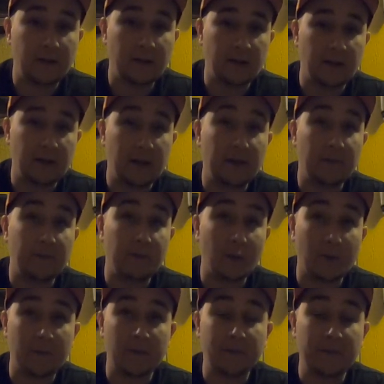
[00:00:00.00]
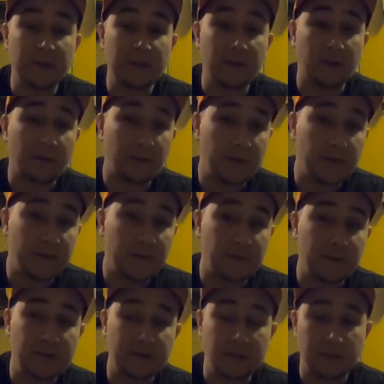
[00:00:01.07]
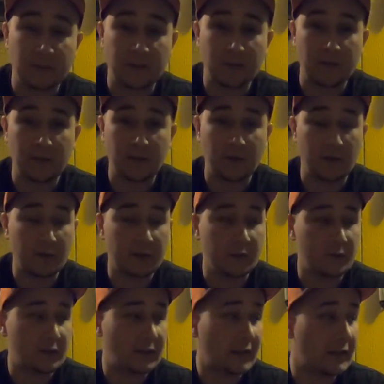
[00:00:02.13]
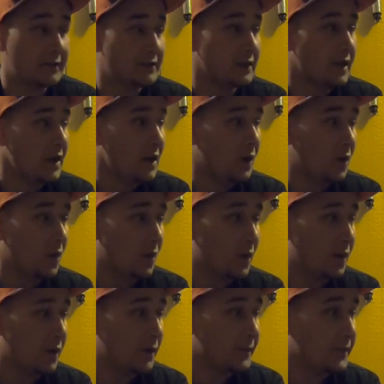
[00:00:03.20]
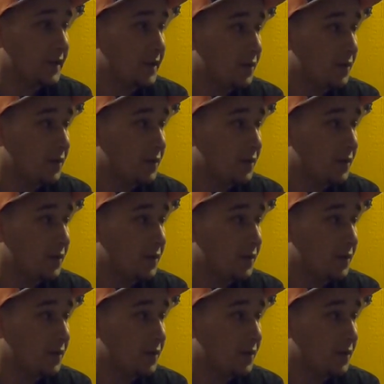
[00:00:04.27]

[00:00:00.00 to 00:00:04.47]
F450 or 350, something along those lines, or